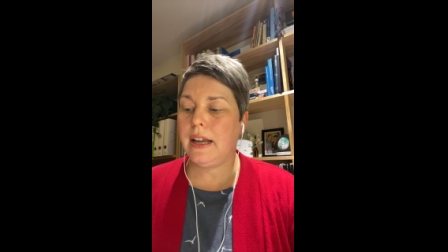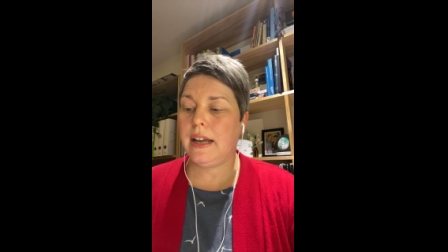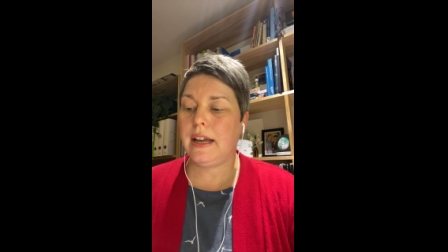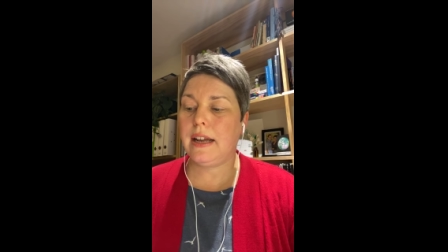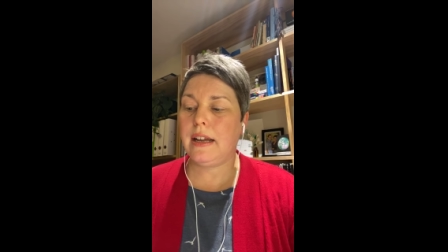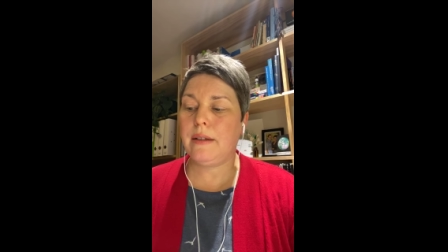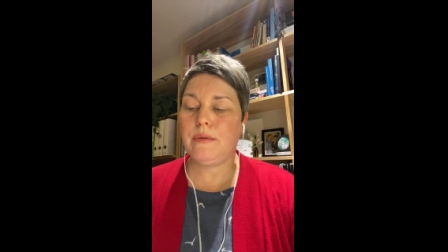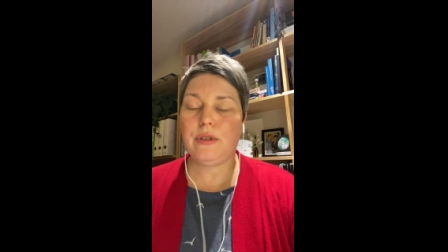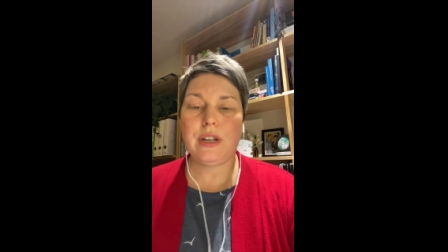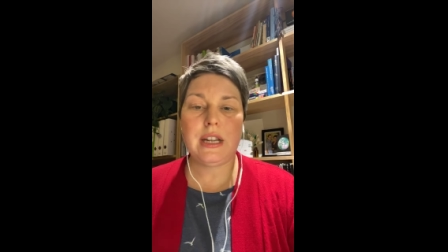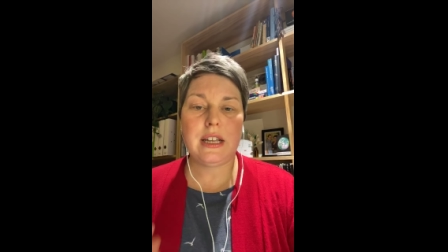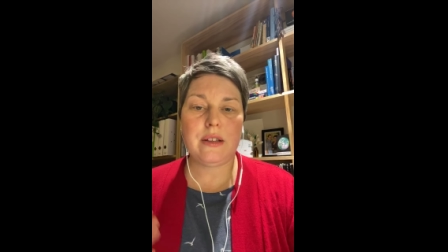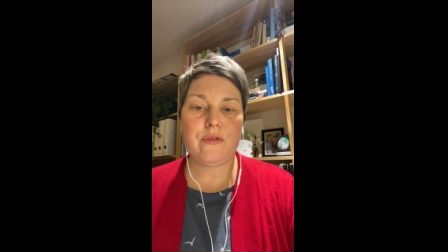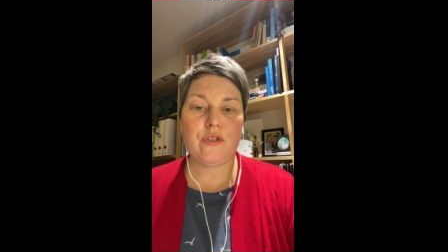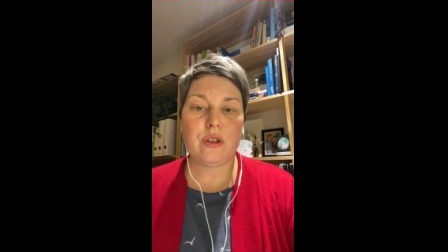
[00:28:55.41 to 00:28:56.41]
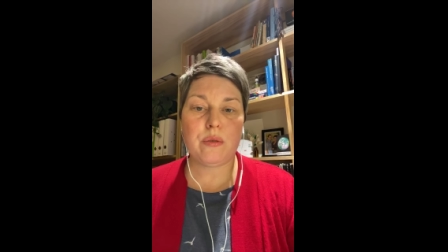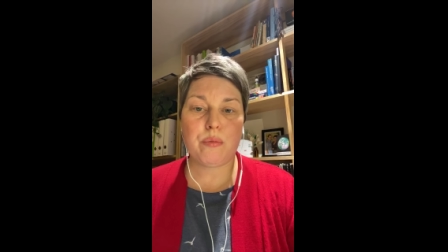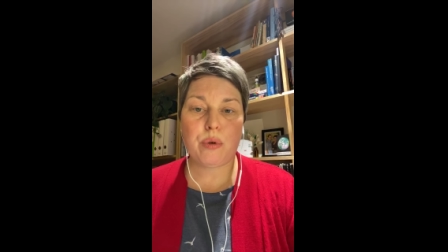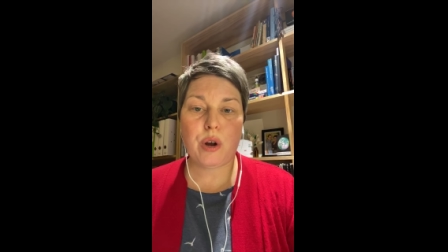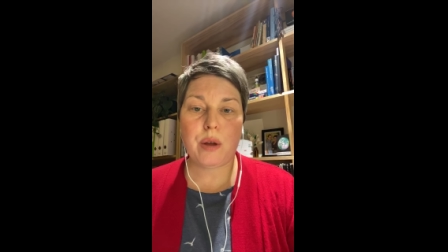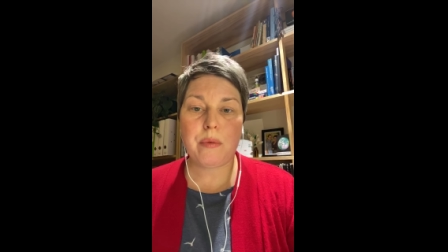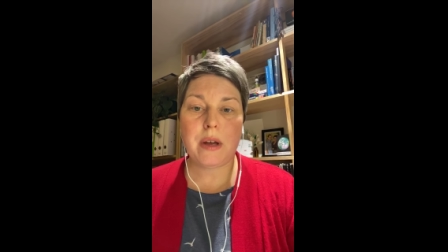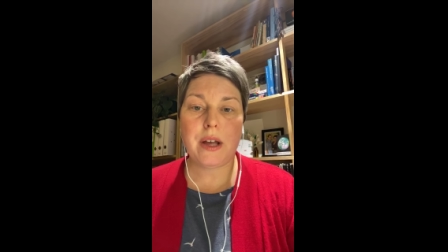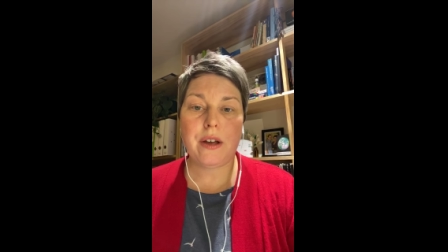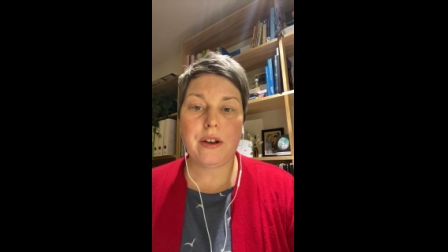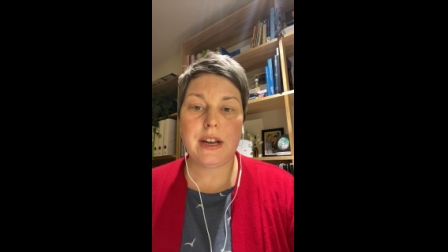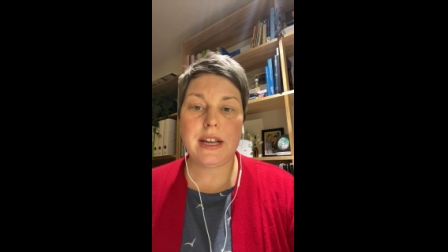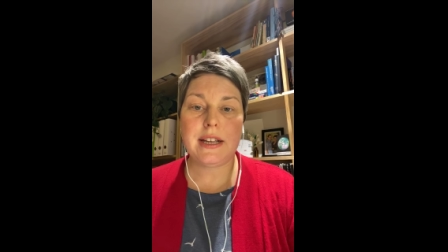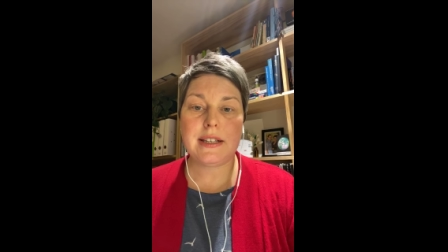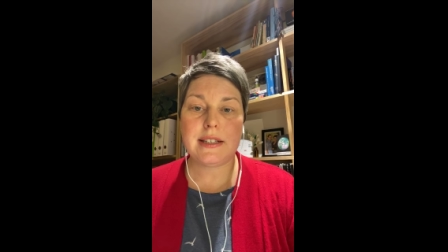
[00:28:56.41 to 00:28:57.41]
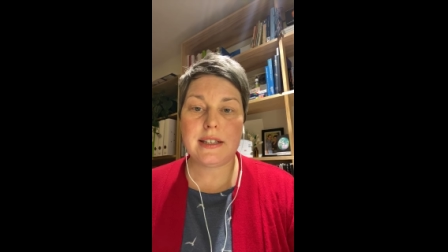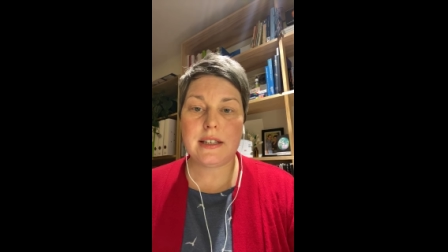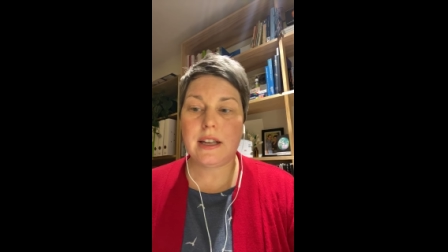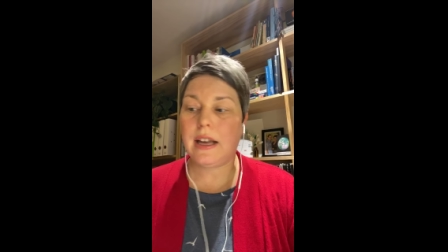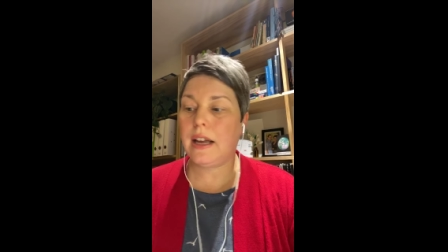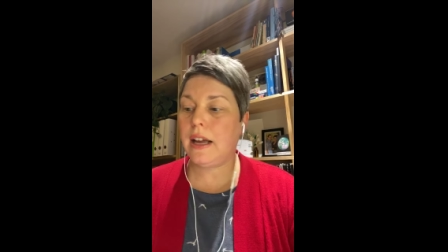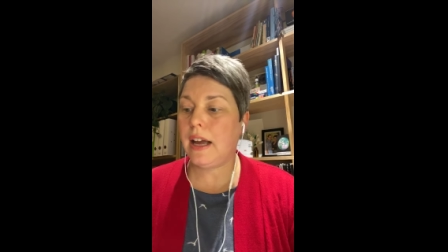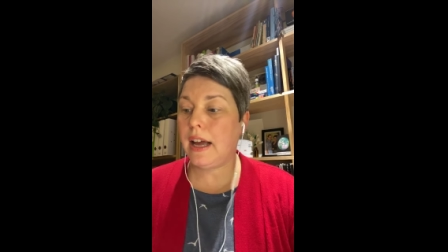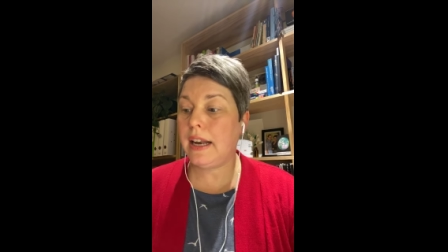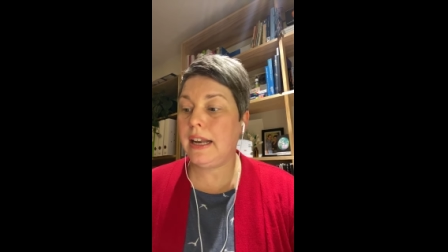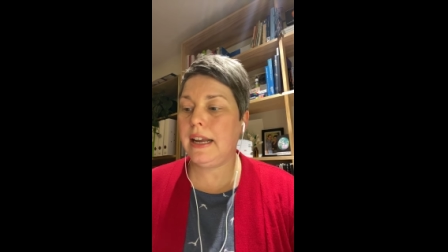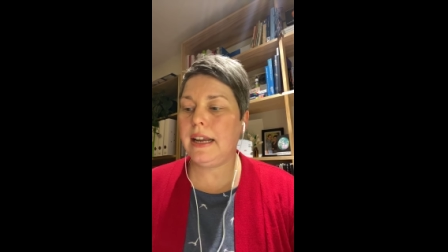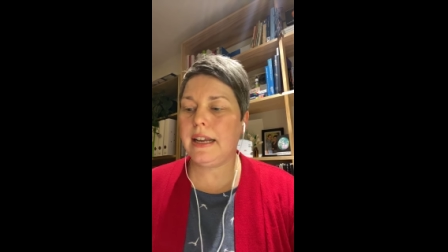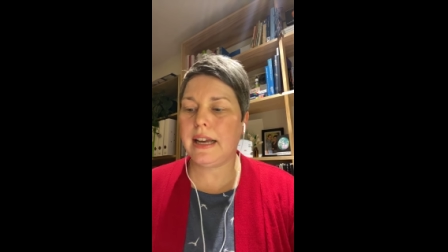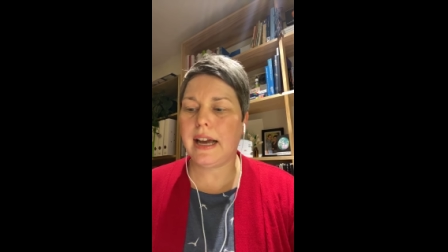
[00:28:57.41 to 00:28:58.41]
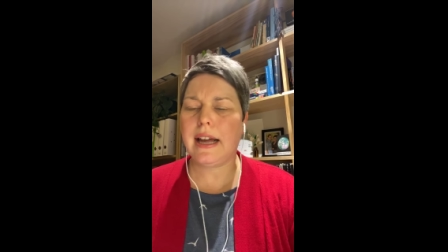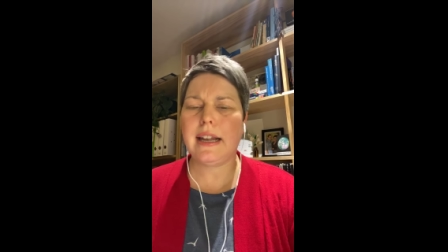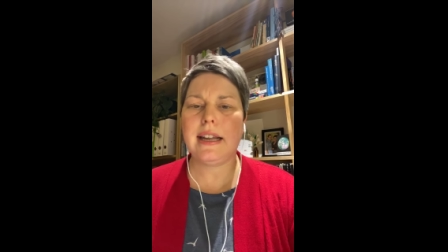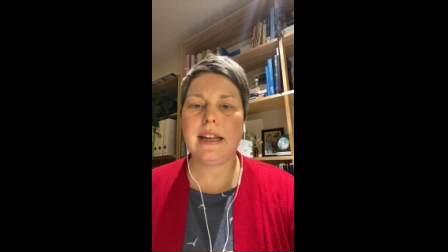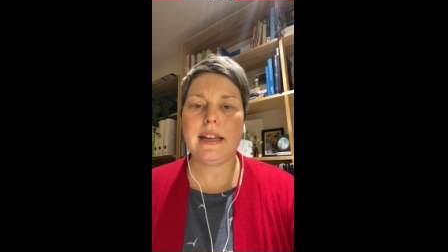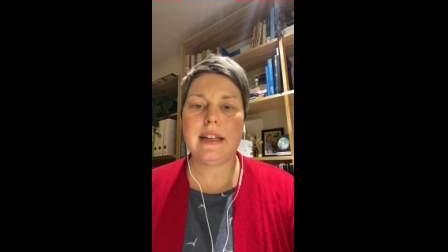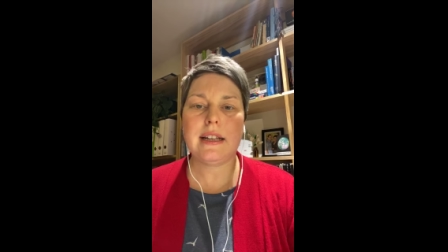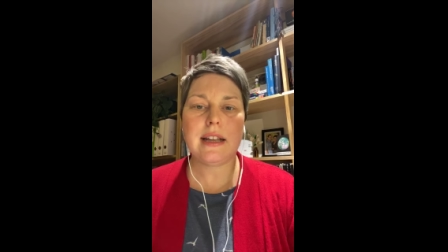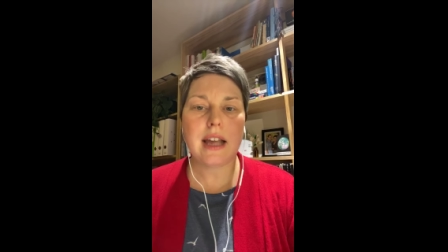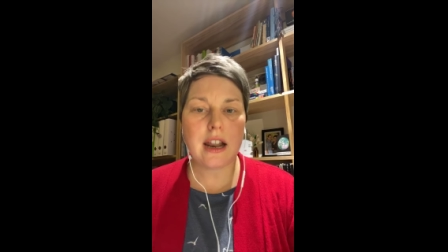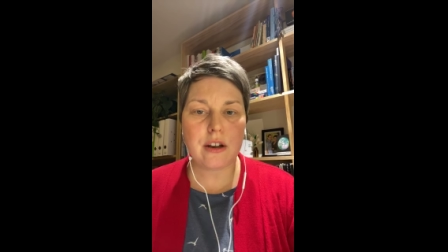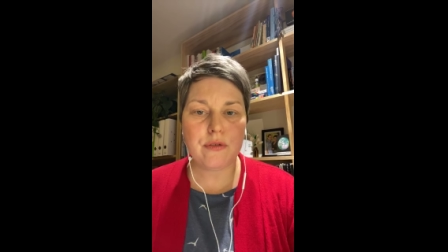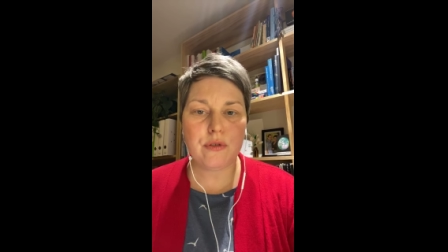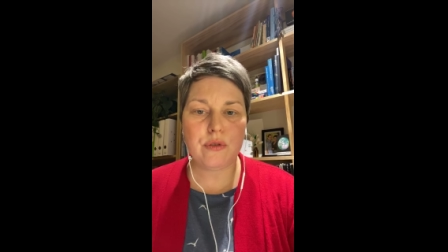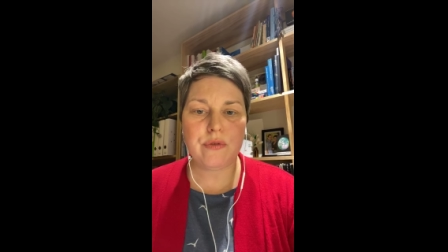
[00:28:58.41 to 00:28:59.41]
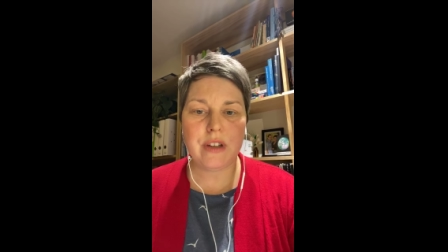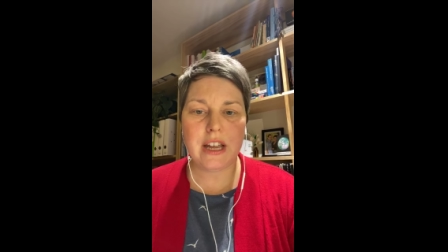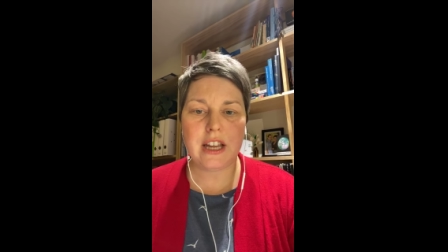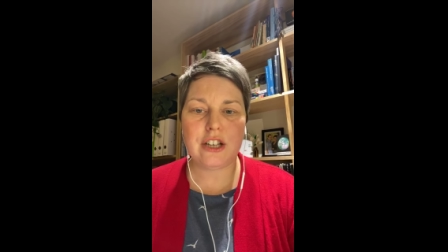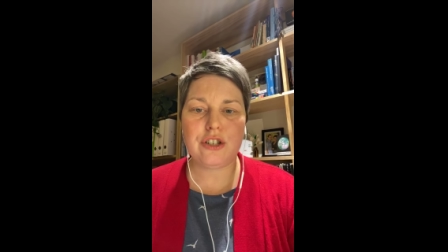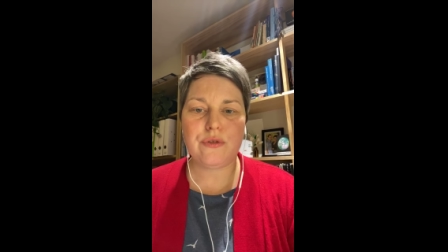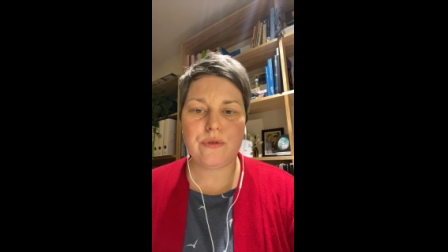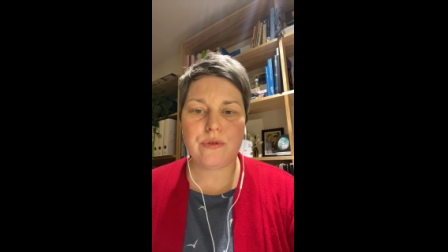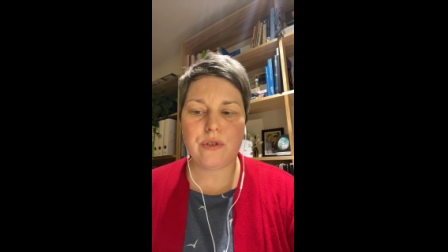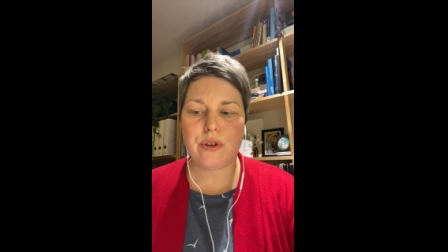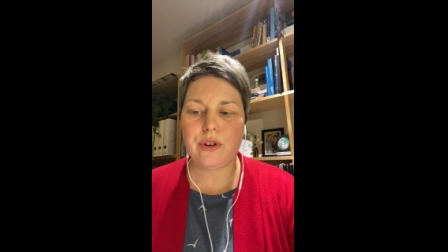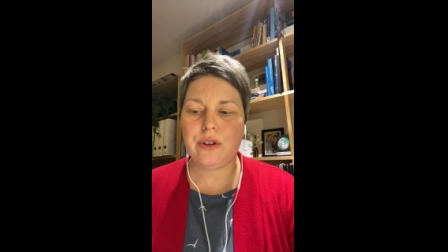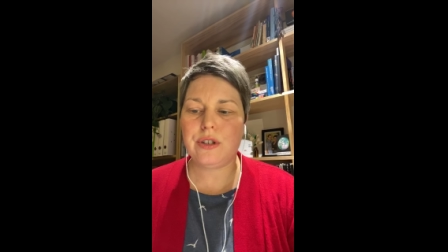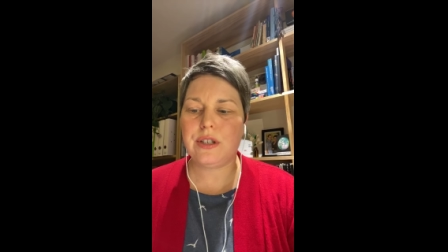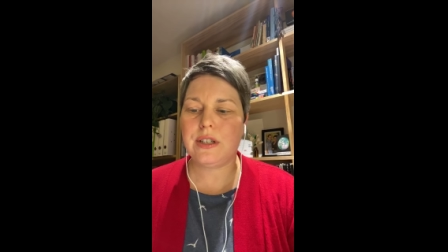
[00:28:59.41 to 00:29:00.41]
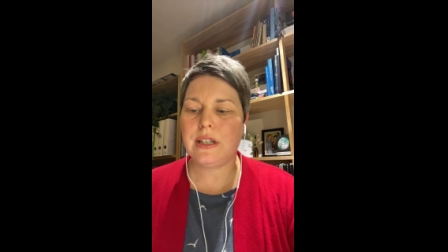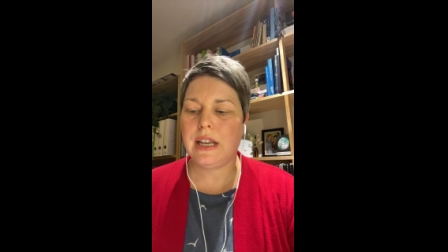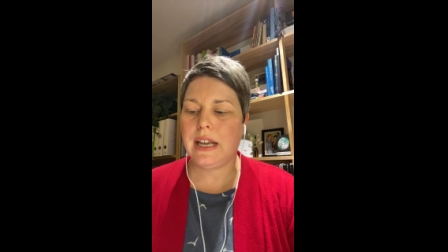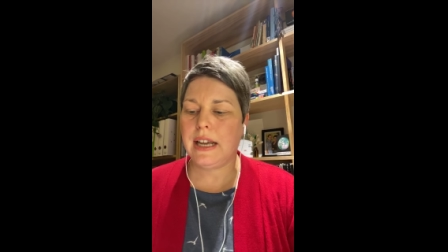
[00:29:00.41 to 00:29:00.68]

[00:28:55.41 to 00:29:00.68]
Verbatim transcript: um, looking at for the probiotics, uh, honey, garlic, colourful veg, fruit,